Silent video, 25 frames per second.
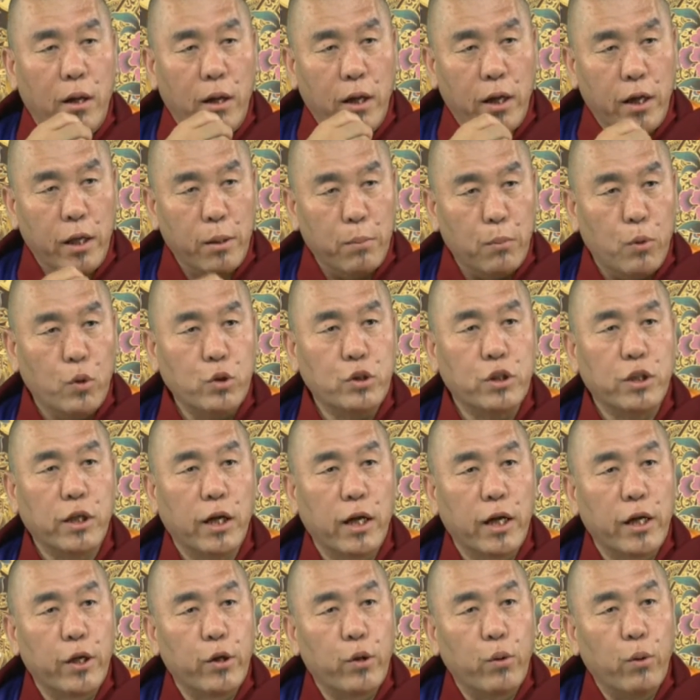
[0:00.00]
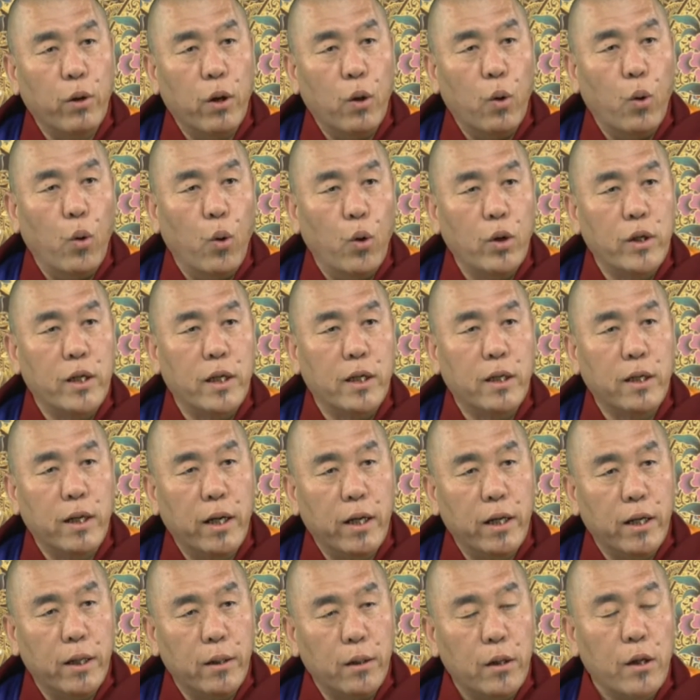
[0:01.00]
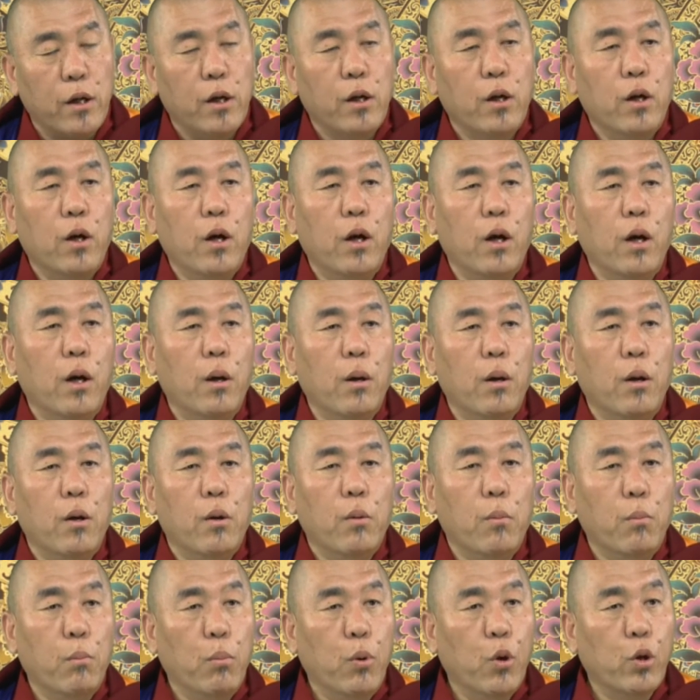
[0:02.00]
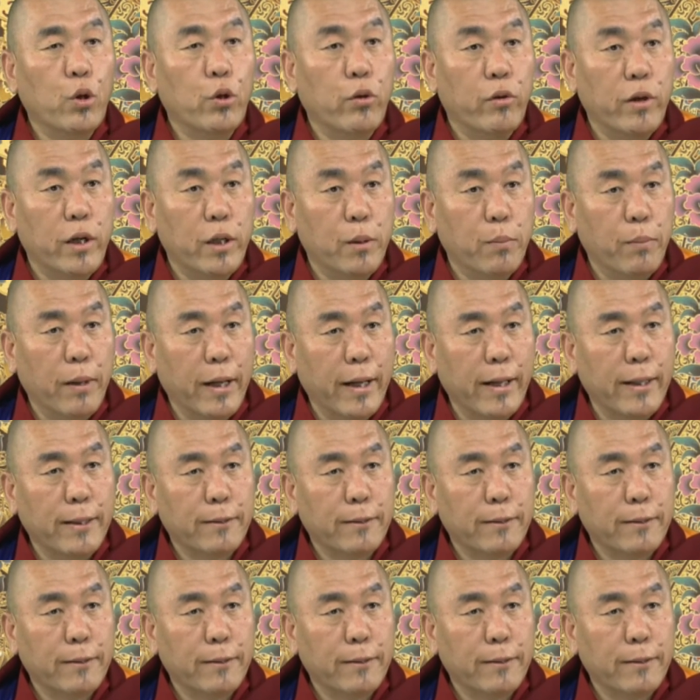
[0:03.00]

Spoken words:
emotionally you are holding and bothered by.